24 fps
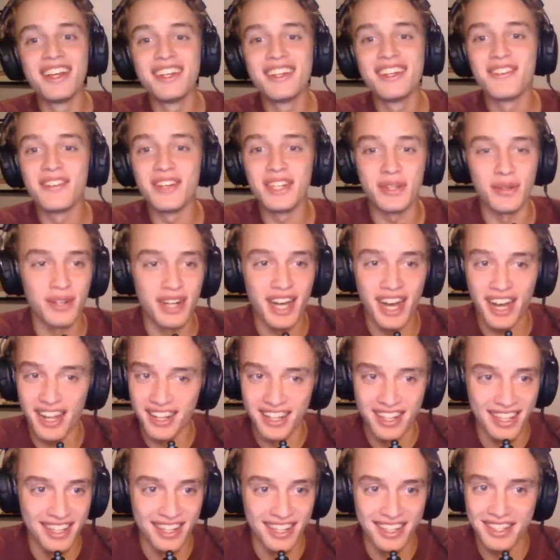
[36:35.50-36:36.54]
We do not
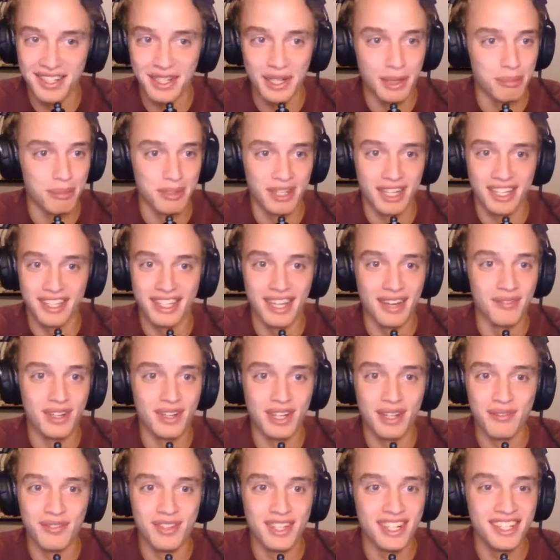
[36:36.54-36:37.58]
need Lindell playing that many
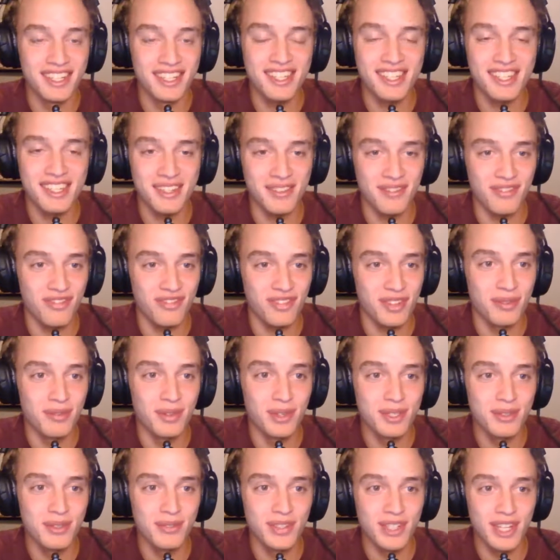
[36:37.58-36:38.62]
minutes for
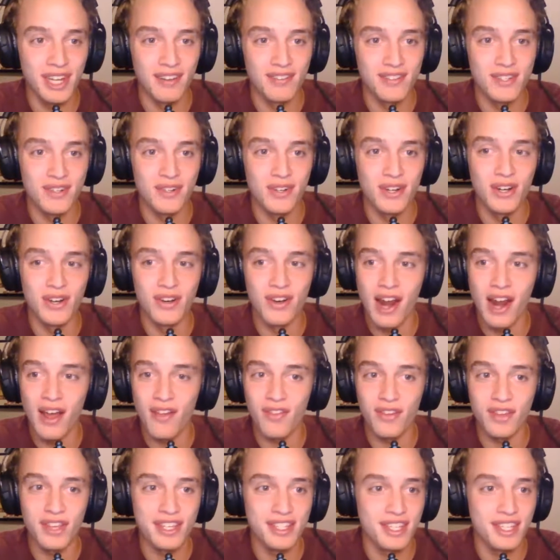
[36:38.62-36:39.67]
multiple games in a row, and I
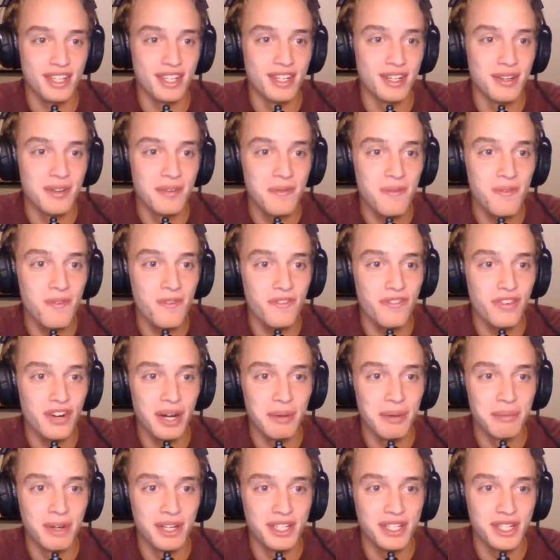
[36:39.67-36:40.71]
think he's going to very
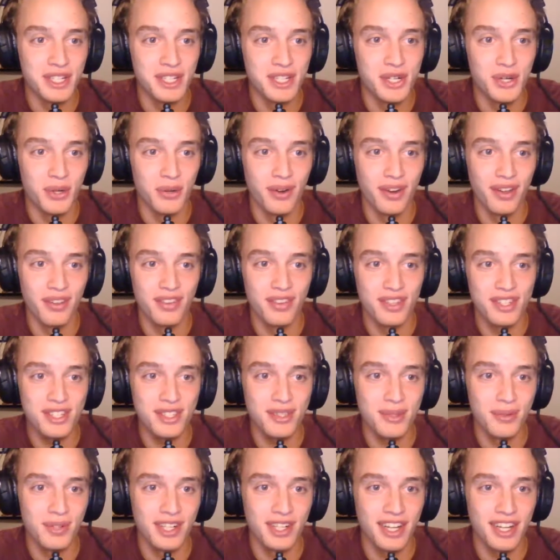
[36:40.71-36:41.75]
much enjoy this
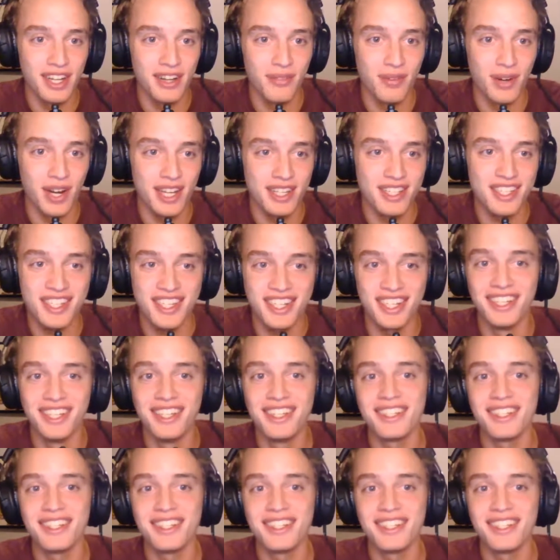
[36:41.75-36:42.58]
3-day rest.